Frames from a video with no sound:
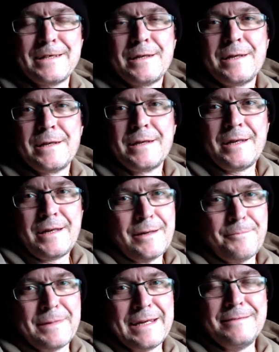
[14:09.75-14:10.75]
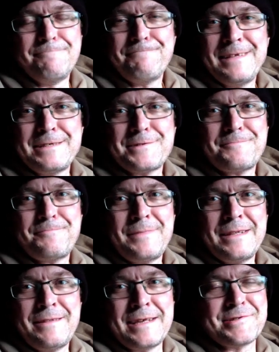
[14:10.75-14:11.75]
I mean, this
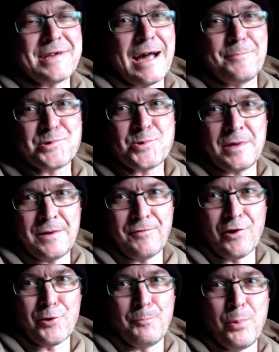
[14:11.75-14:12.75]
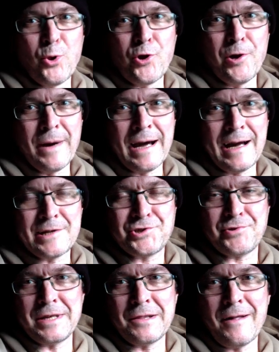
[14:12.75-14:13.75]
happens when you've got to bully them out of tree line
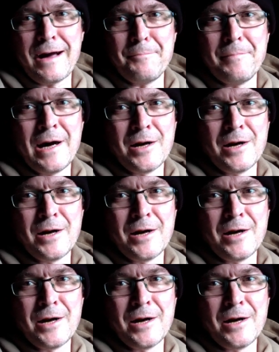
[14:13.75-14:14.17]
margins.